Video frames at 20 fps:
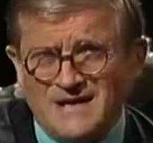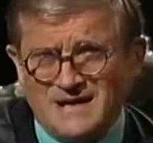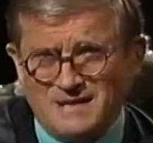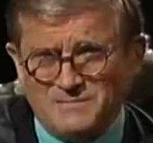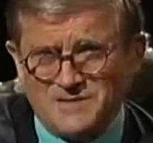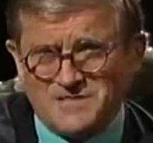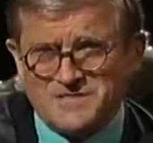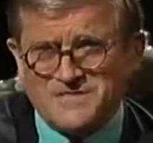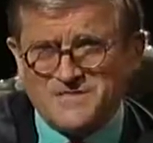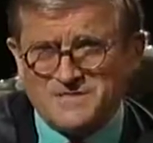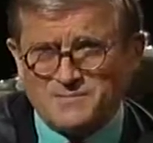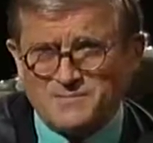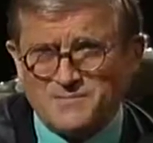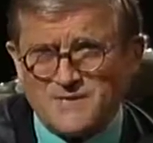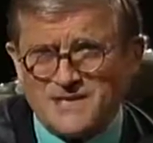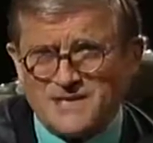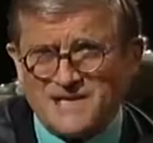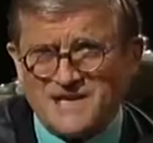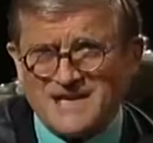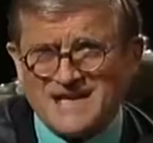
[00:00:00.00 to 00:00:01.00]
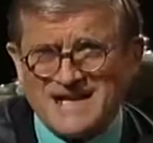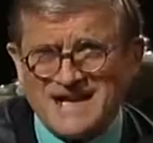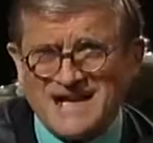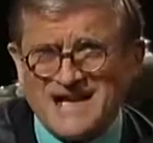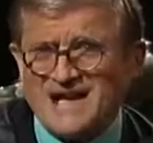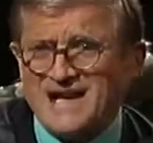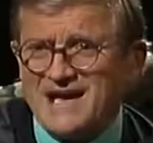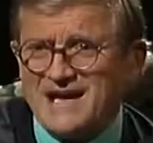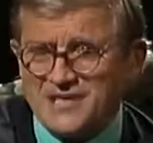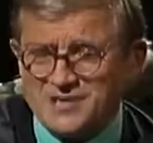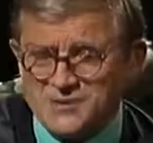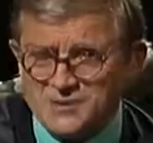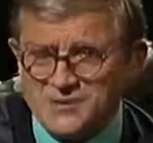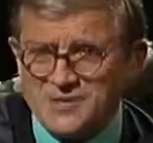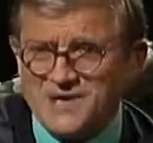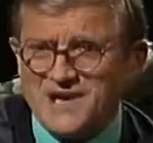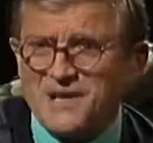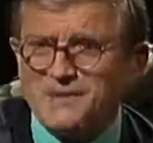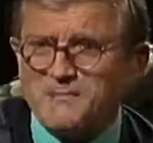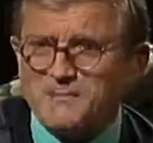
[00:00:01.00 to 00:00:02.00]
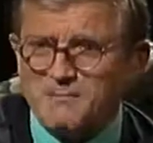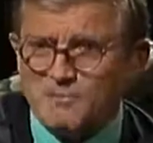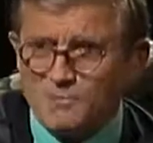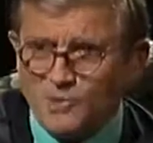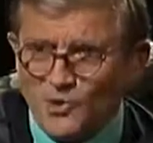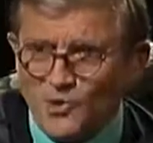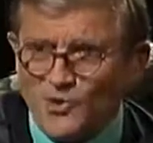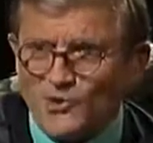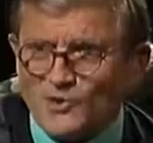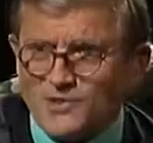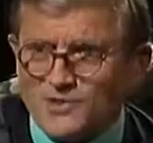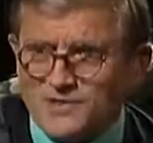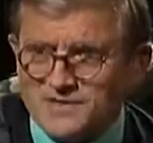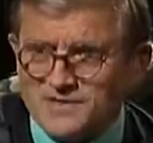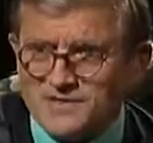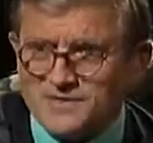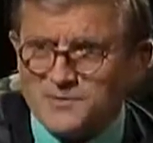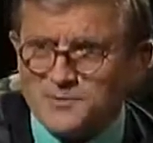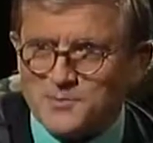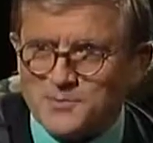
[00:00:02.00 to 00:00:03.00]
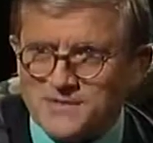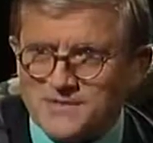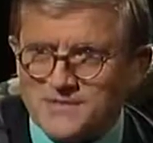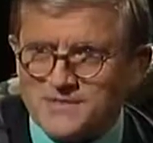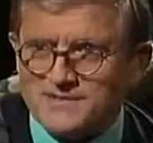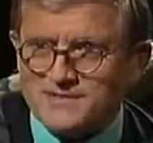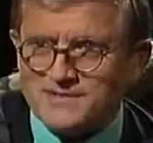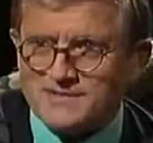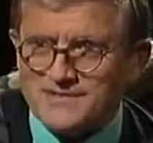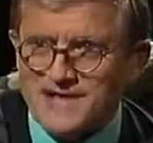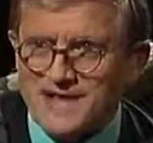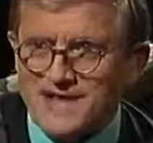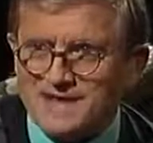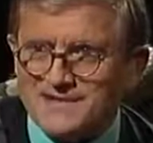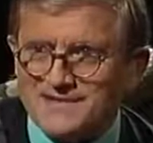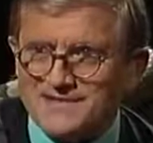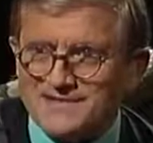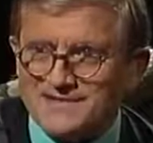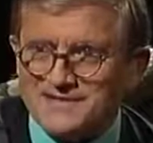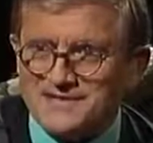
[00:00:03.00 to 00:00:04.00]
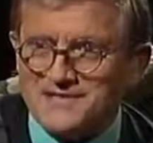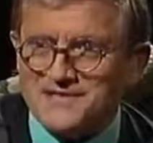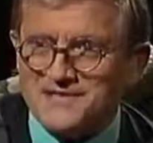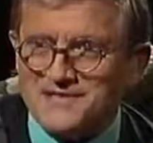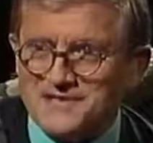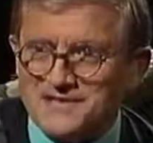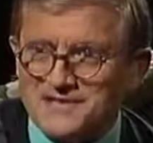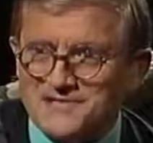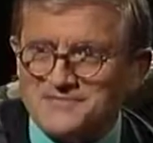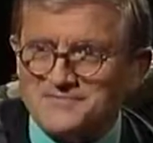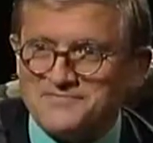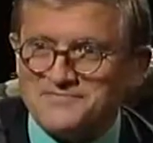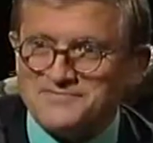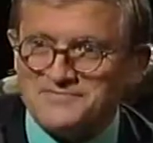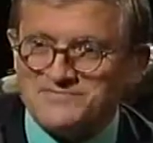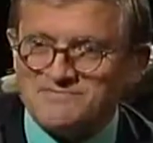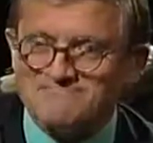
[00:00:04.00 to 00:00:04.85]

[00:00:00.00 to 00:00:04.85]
I must admit, I do get bored with that kind of